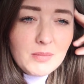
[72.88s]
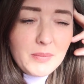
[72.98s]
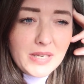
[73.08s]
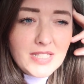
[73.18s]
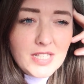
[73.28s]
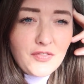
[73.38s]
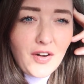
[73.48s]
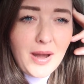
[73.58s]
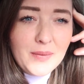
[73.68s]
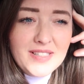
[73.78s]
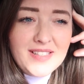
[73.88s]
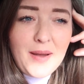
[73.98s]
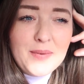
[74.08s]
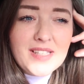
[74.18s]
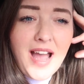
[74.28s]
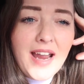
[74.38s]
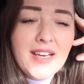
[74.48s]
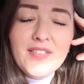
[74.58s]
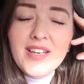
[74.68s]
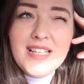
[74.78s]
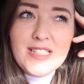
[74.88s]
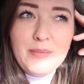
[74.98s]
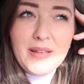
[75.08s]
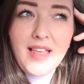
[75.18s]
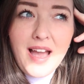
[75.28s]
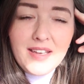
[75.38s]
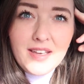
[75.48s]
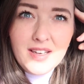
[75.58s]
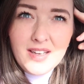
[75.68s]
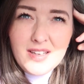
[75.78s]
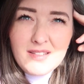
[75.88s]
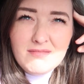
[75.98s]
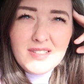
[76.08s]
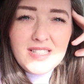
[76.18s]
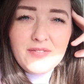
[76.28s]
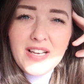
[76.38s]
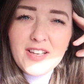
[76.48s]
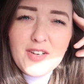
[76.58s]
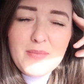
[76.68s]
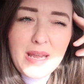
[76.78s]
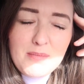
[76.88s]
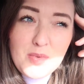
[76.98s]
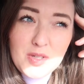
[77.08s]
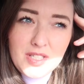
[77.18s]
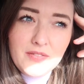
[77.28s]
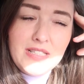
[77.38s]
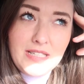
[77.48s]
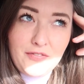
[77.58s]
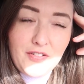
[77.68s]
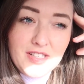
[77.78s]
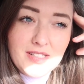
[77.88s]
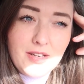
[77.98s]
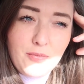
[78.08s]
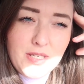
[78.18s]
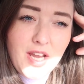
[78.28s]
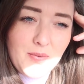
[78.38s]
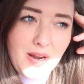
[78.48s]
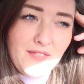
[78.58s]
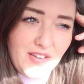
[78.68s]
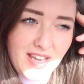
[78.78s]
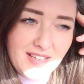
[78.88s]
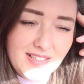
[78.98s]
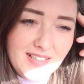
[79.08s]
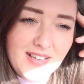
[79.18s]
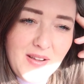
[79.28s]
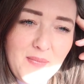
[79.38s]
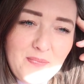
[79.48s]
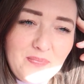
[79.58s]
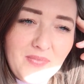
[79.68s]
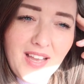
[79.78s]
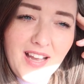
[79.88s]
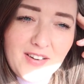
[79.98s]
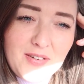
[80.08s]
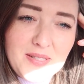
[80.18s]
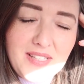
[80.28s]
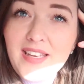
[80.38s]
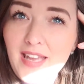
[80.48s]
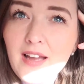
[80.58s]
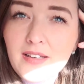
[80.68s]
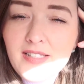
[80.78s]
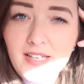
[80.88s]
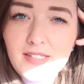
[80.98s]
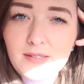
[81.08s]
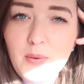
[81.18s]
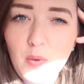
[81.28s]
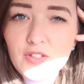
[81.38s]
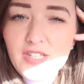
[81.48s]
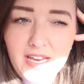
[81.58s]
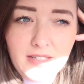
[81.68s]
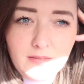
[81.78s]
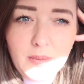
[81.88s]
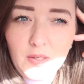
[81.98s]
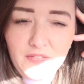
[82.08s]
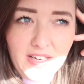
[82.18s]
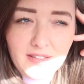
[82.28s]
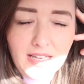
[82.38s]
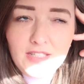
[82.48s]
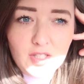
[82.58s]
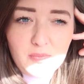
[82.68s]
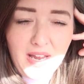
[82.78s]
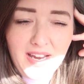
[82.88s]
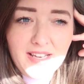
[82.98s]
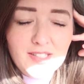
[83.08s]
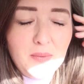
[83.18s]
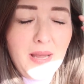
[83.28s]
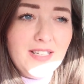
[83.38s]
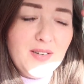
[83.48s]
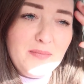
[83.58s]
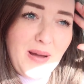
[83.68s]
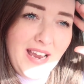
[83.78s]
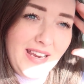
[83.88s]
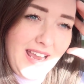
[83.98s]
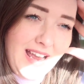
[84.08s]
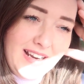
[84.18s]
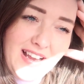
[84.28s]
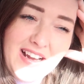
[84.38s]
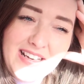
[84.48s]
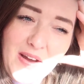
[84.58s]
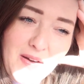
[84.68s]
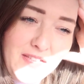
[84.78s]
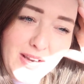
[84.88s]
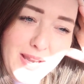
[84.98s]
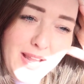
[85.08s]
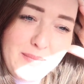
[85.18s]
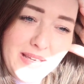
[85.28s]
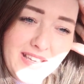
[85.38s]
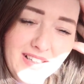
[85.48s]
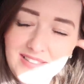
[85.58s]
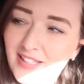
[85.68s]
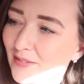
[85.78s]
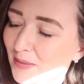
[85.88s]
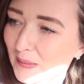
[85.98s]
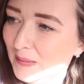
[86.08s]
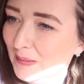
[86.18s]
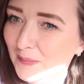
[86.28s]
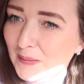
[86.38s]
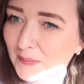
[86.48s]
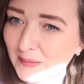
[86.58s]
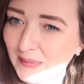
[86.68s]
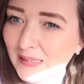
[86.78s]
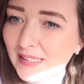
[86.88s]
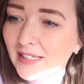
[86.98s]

But because it's for ours, I was kind of a little bit like, well, is it really gonna make much of a difference if we don't have it? And Chris was like, yeah, it is. We want it. We love it. Let's just buy it. So we ended up buying it. And now I feel a little bit guilty that we spent so much money.